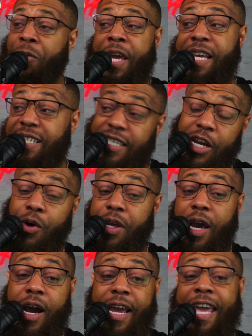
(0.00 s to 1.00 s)
He's still
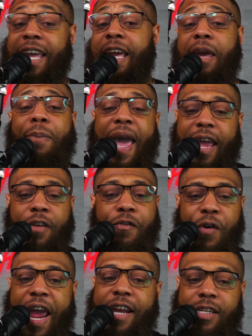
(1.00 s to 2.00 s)
young. He can get back in
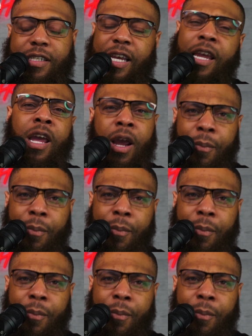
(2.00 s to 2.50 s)
free agency